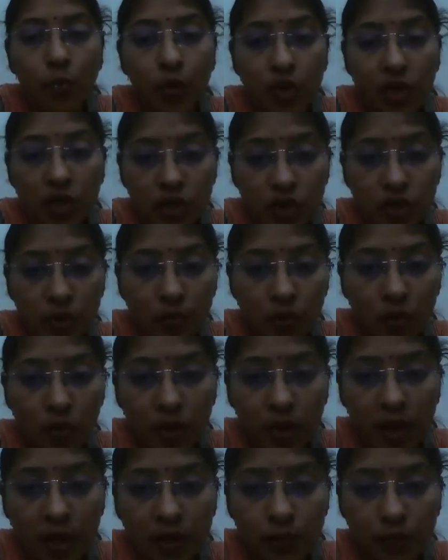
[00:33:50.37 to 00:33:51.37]
potassium
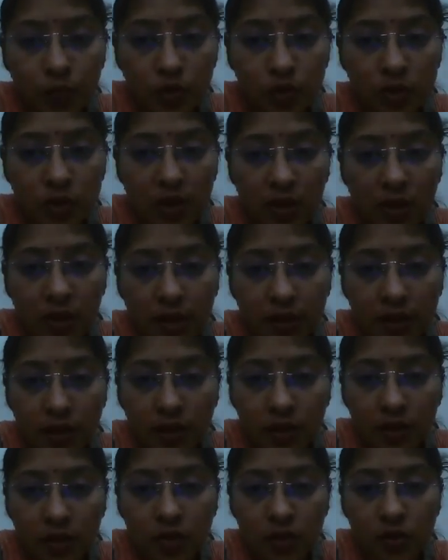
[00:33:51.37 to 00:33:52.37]
chloride,
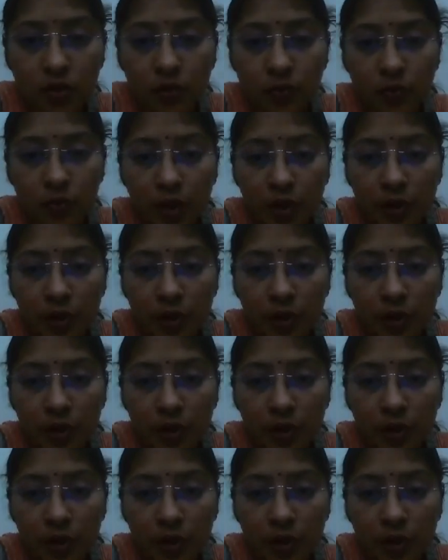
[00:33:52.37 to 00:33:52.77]
prostaglandin injection,